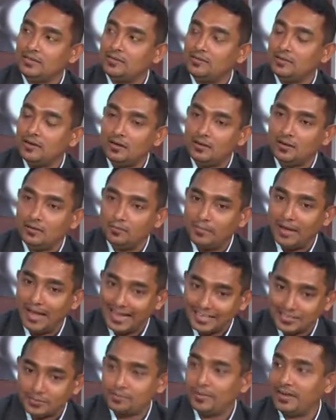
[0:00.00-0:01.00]
uh,
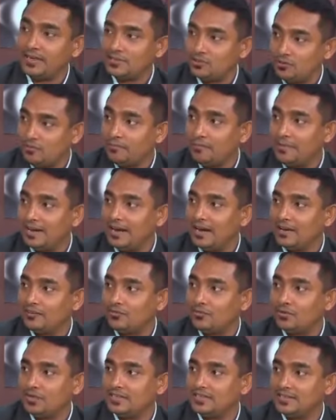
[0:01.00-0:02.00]
aspects of
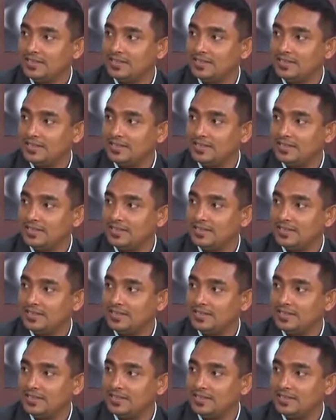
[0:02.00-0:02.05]
mechatronics.